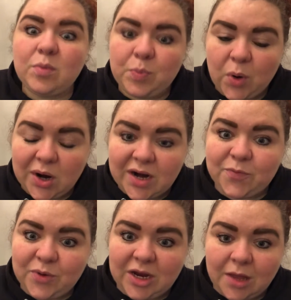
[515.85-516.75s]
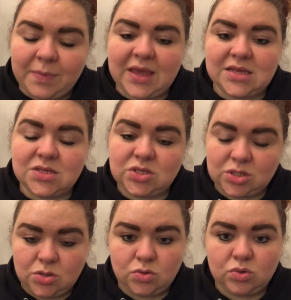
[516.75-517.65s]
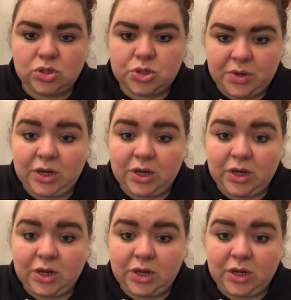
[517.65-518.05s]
the main part of pre-op is to